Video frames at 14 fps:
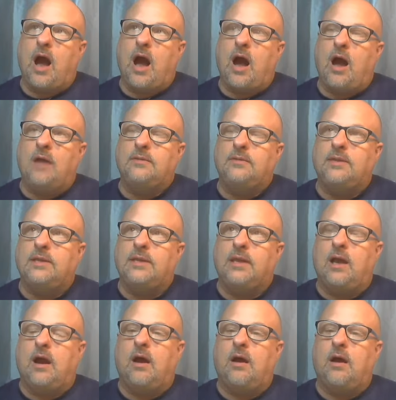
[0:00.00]
on the
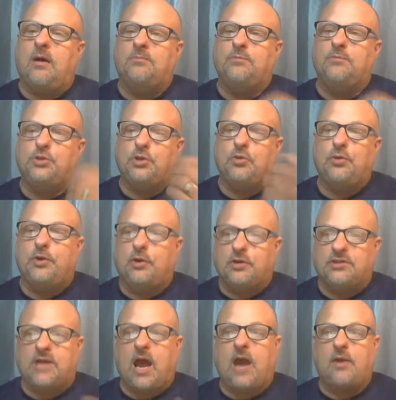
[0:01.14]
uh, junior
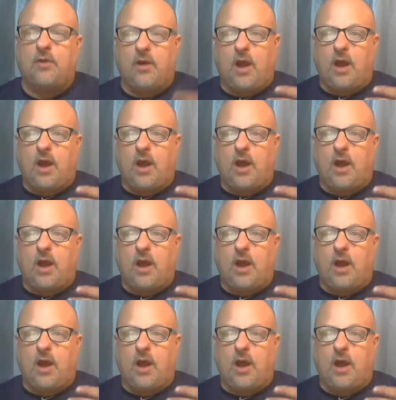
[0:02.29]
side or